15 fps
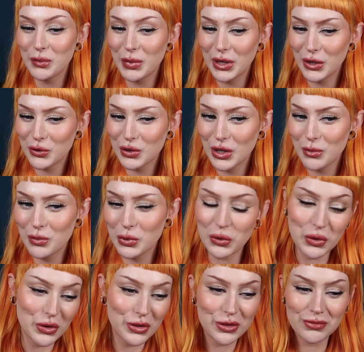PR trip
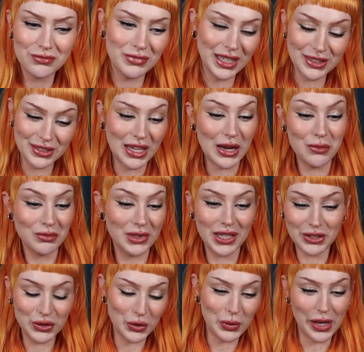or next time
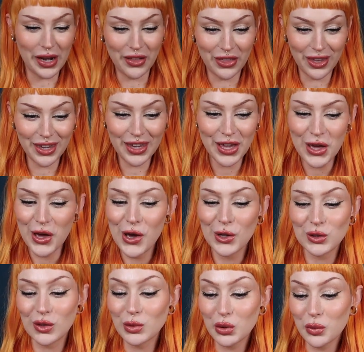they do anything.
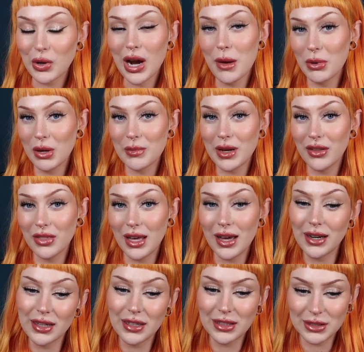So I'm super happy about
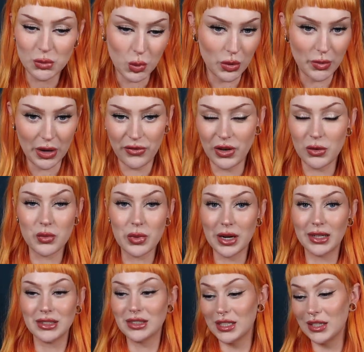that, and it's one of my favorite
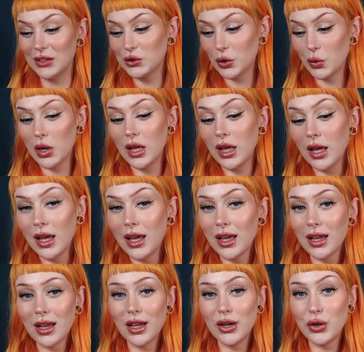brands still, so
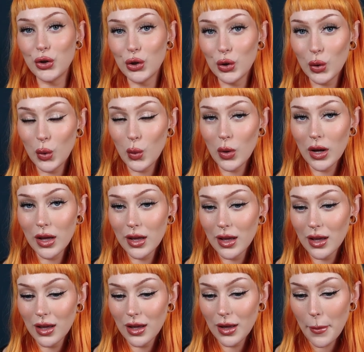no
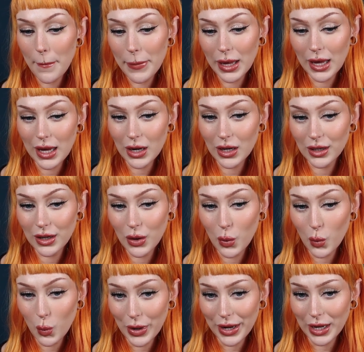bad
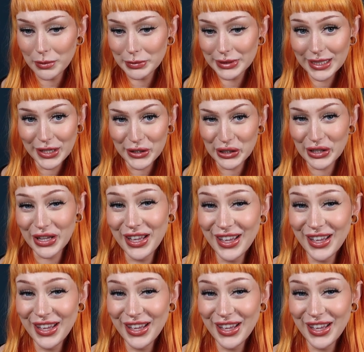vibes here.